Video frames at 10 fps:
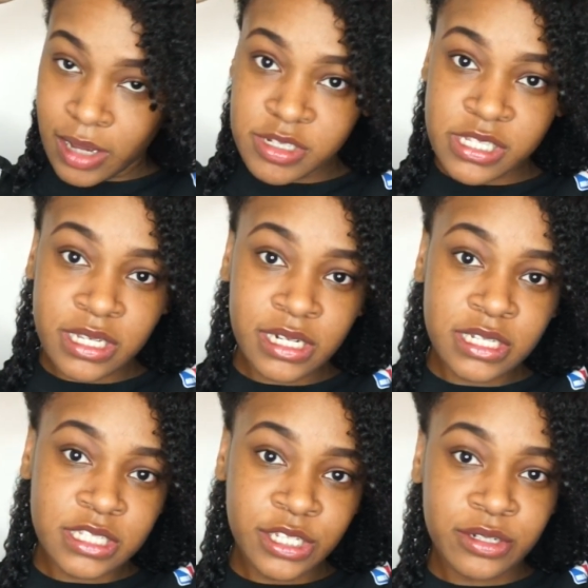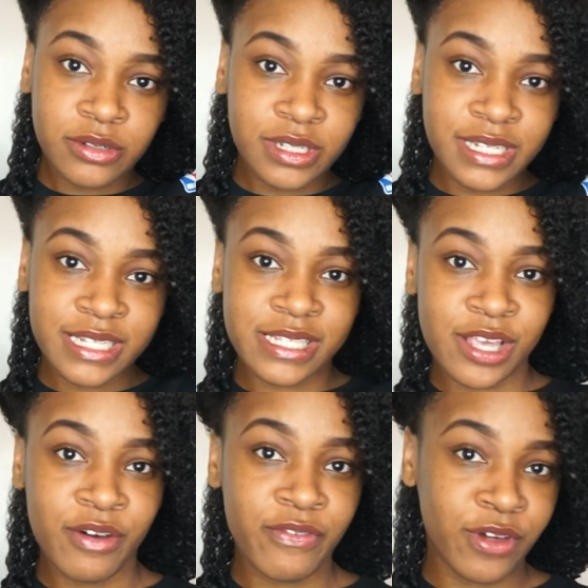I'm just gonna continue doing this
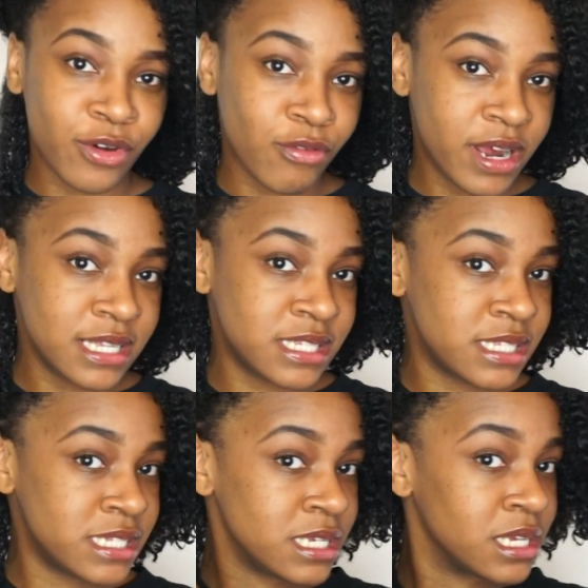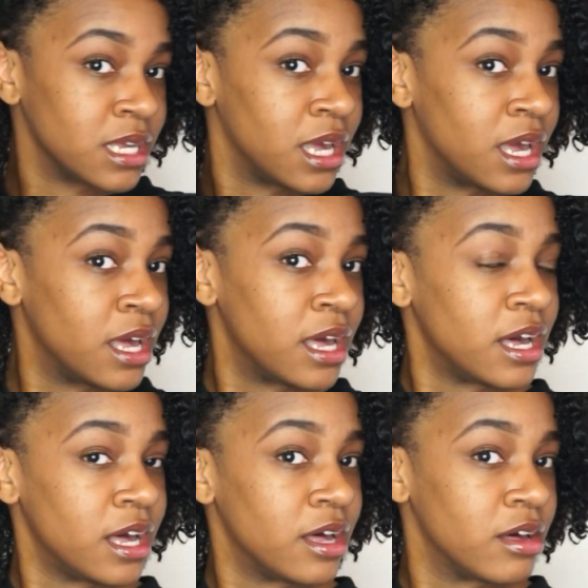for the rest
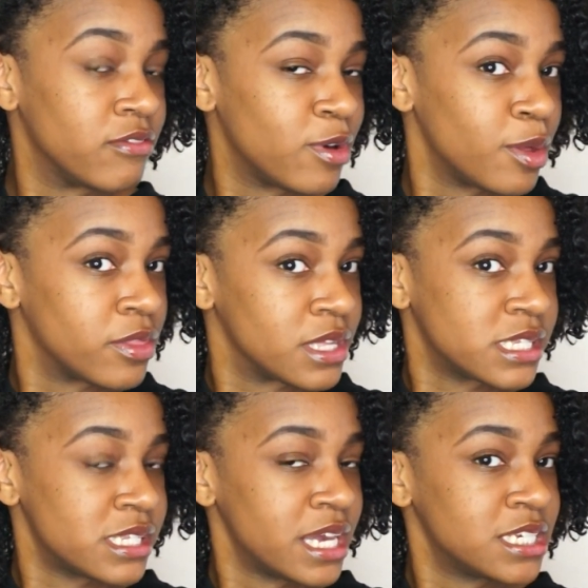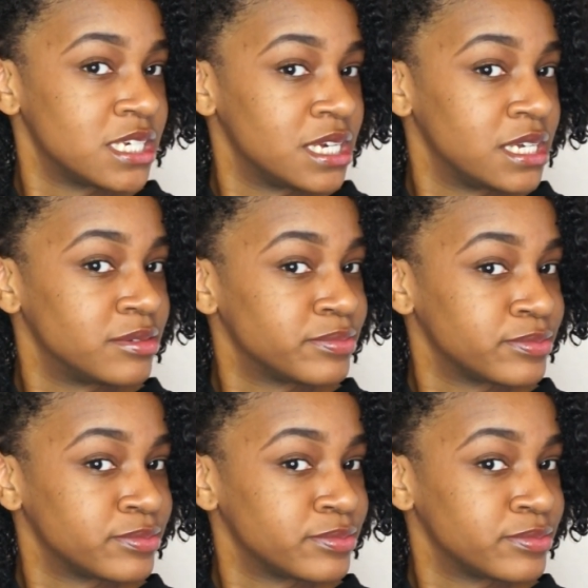of this section.